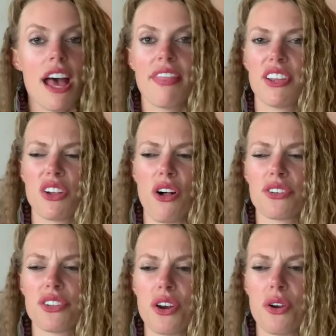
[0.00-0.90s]
There's
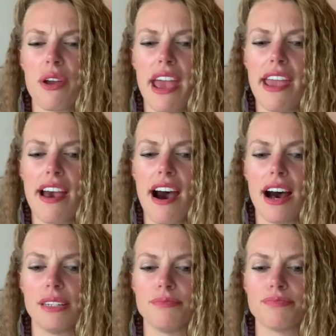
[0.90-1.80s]
also a
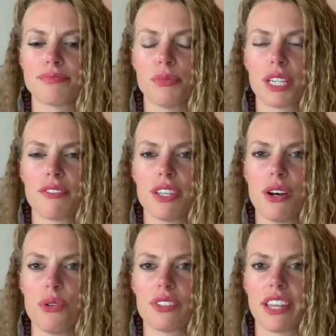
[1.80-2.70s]
one of
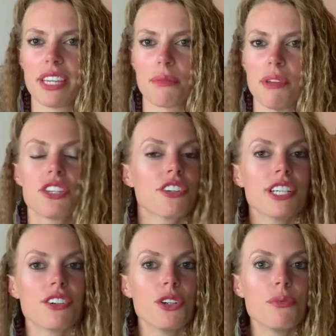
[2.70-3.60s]
those, I think, mystery
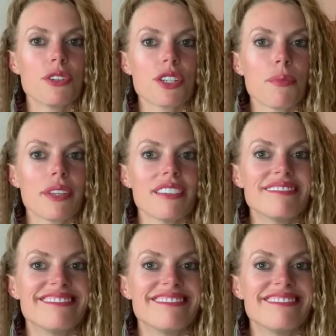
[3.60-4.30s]
rooms or something.